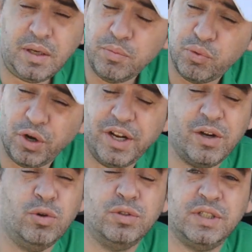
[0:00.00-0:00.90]
pretty
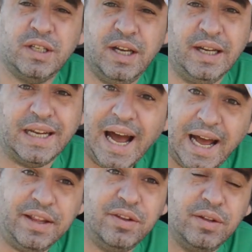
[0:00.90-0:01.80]
good
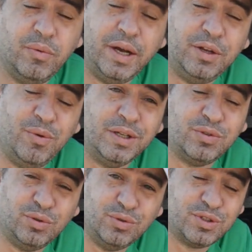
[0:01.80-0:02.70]
guide when you want
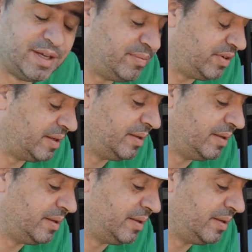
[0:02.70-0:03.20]
to do something.